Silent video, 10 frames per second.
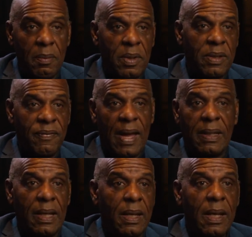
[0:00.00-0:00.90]
but the fact
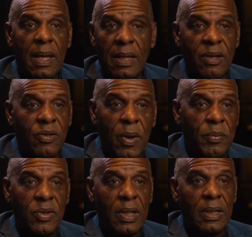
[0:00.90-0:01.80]
that it doesn't
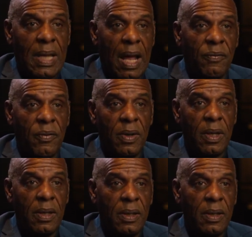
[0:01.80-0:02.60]
represent California,